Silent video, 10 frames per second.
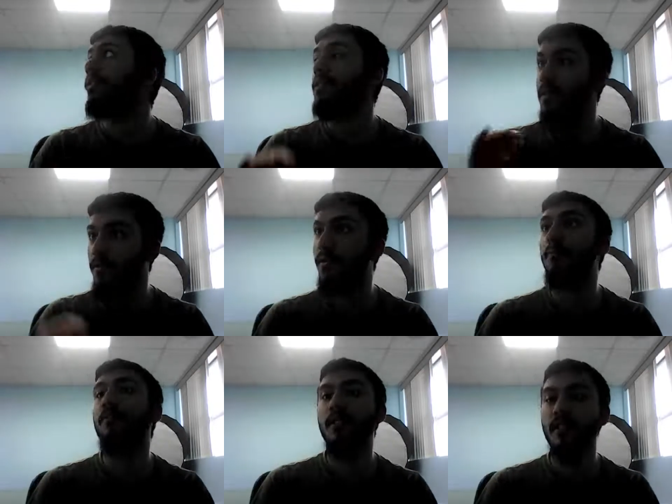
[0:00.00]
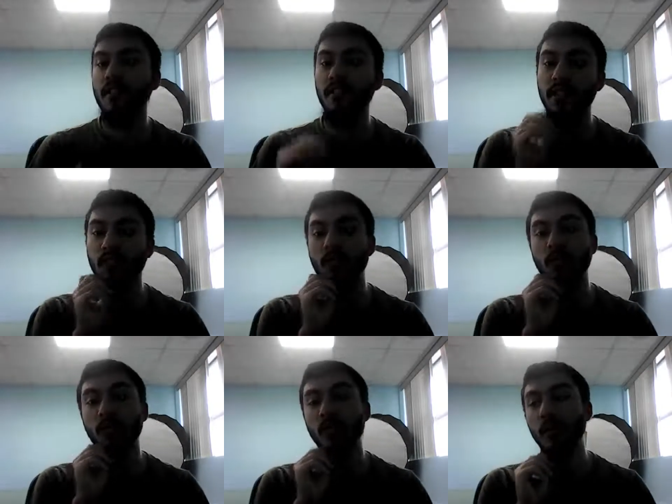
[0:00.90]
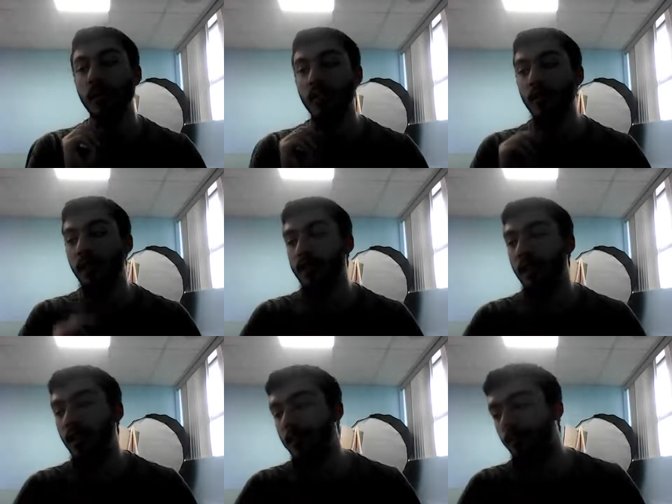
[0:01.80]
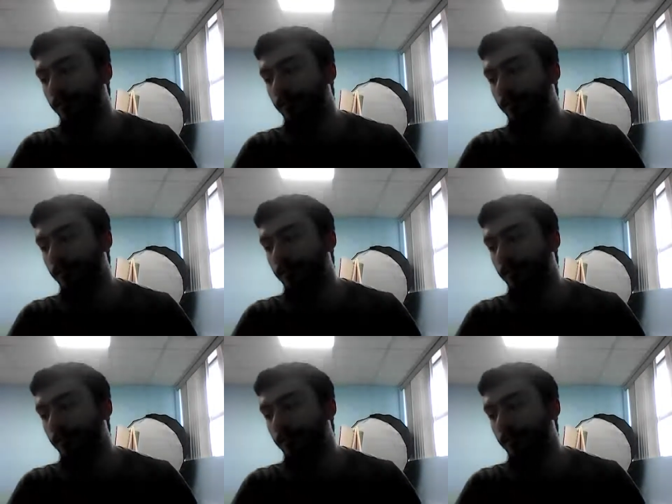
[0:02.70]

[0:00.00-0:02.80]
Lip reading: This is a clear rule from Allah subhanahu wa ta'ala.